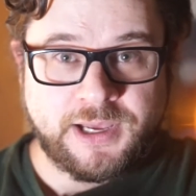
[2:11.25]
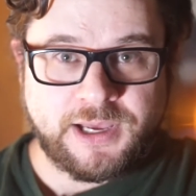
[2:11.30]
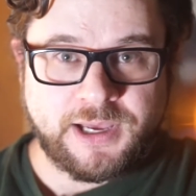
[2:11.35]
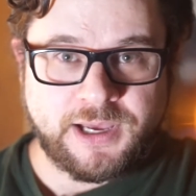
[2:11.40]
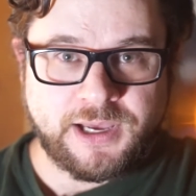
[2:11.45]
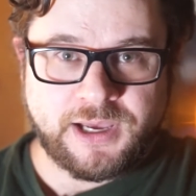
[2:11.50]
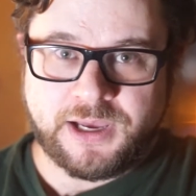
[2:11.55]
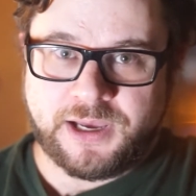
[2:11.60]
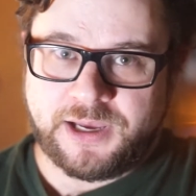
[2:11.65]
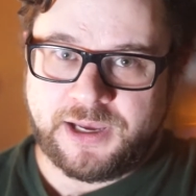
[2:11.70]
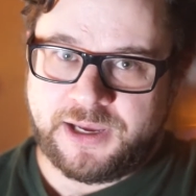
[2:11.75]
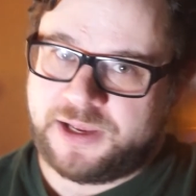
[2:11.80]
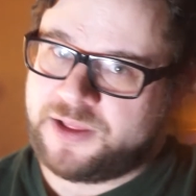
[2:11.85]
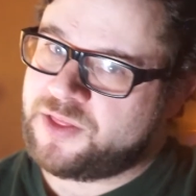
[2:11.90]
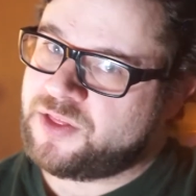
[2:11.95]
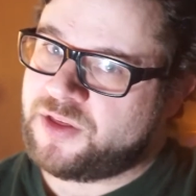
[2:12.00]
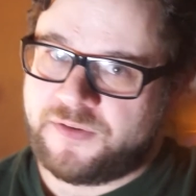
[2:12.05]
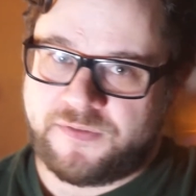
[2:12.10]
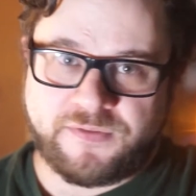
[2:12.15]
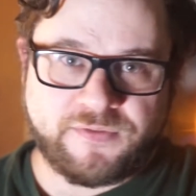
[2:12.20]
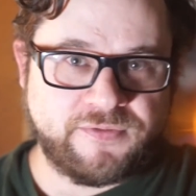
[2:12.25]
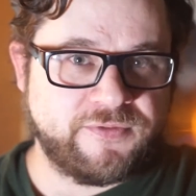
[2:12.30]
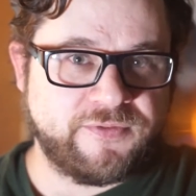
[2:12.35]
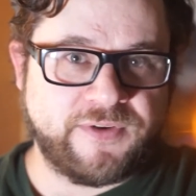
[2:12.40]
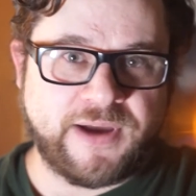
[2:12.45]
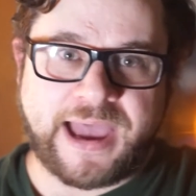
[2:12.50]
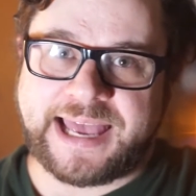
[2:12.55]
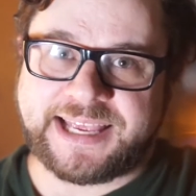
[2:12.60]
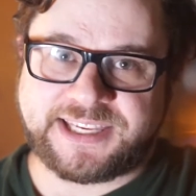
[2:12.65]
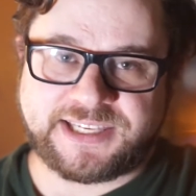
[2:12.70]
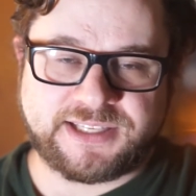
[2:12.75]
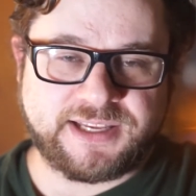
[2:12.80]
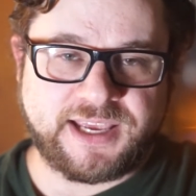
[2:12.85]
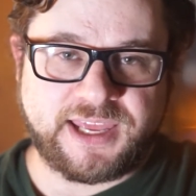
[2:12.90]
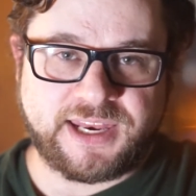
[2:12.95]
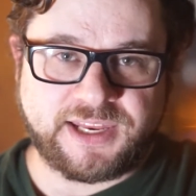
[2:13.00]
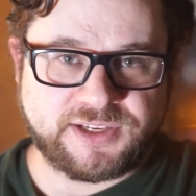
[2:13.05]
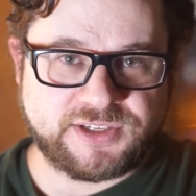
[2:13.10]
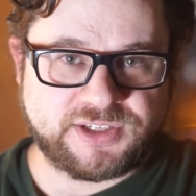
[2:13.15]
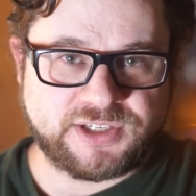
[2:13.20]
It's a
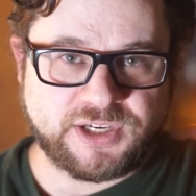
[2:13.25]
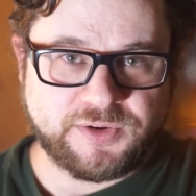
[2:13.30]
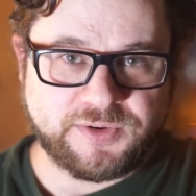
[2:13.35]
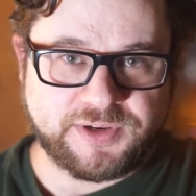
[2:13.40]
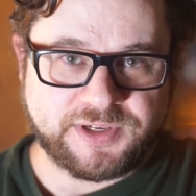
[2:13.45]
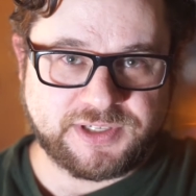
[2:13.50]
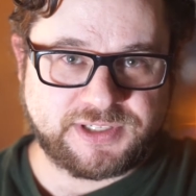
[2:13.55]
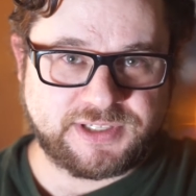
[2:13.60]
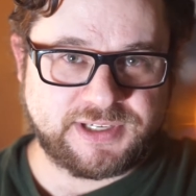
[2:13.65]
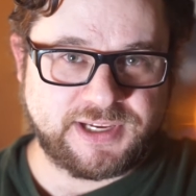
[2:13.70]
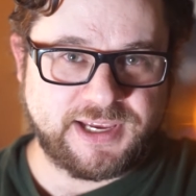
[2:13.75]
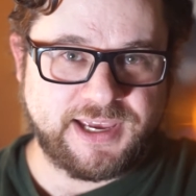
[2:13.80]
fascinating series,